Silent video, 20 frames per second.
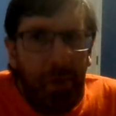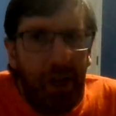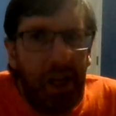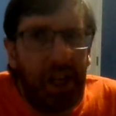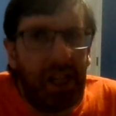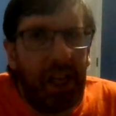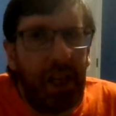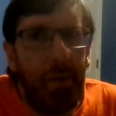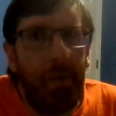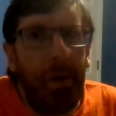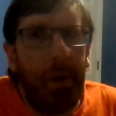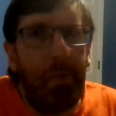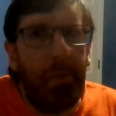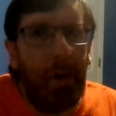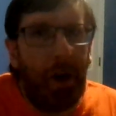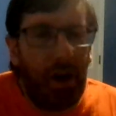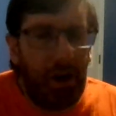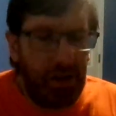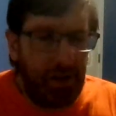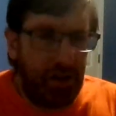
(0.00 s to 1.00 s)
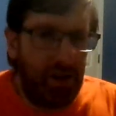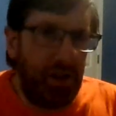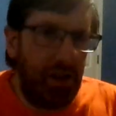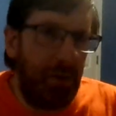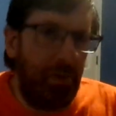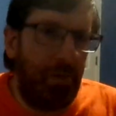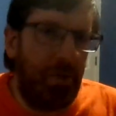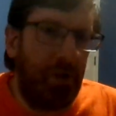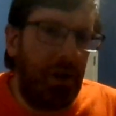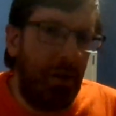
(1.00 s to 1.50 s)
but it can be
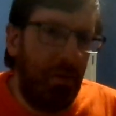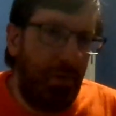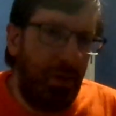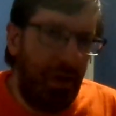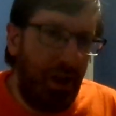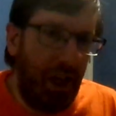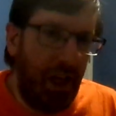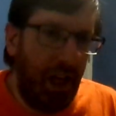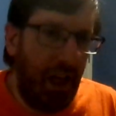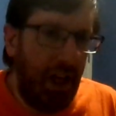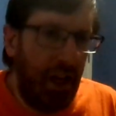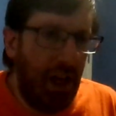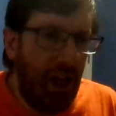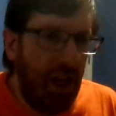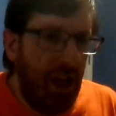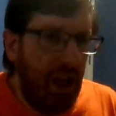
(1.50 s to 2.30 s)
partially completed